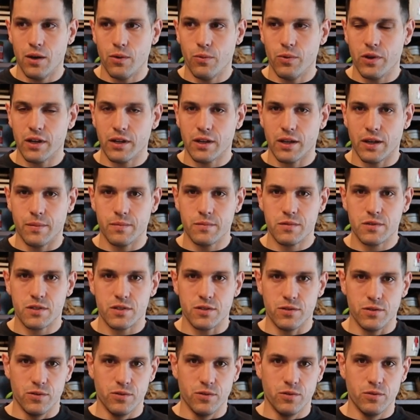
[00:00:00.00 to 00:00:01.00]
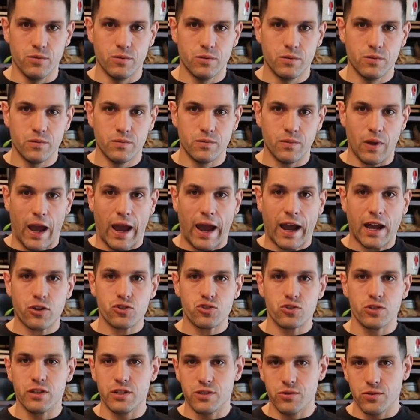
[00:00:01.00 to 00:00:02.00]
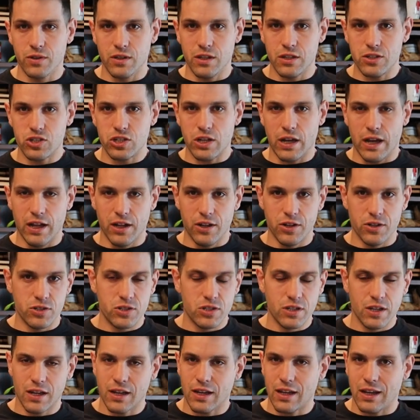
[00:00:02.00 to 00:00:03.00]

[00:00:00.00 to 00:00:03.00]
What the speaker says: when it comes to actually doing the challenge,